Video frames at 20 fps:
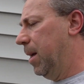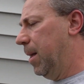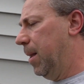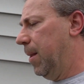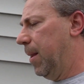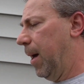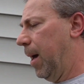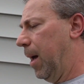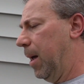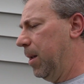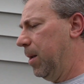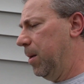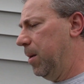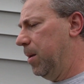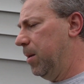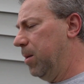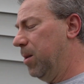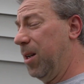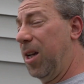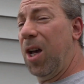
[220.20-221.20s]
that
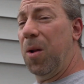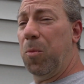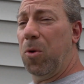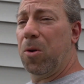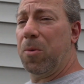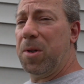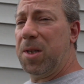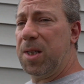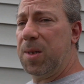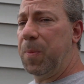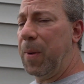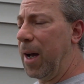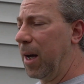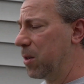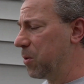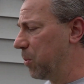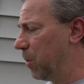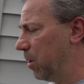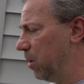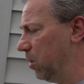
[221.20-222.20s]
you get more
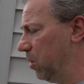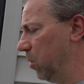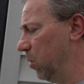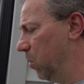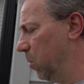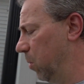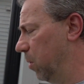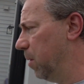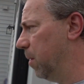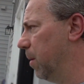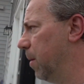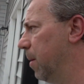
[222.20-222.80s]
respect when you